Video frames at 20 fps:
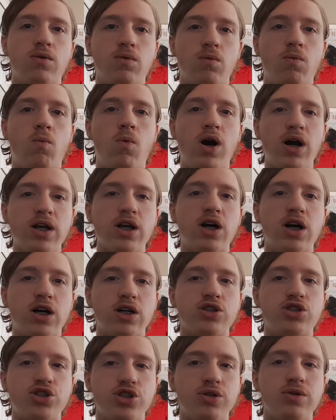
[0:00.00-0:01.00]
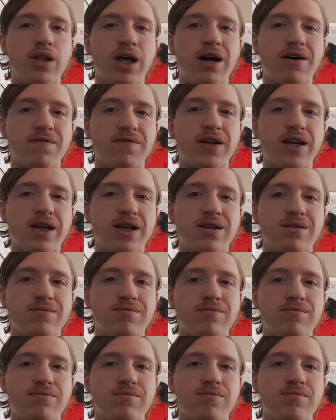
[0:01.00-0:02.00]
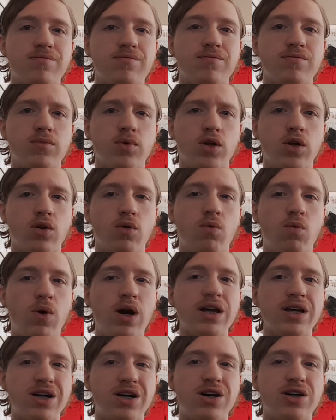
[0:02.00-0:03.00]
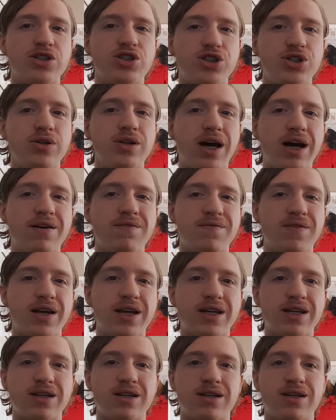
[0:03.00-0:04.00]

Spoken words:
Why aren't you laughing? Why aren't you laughing?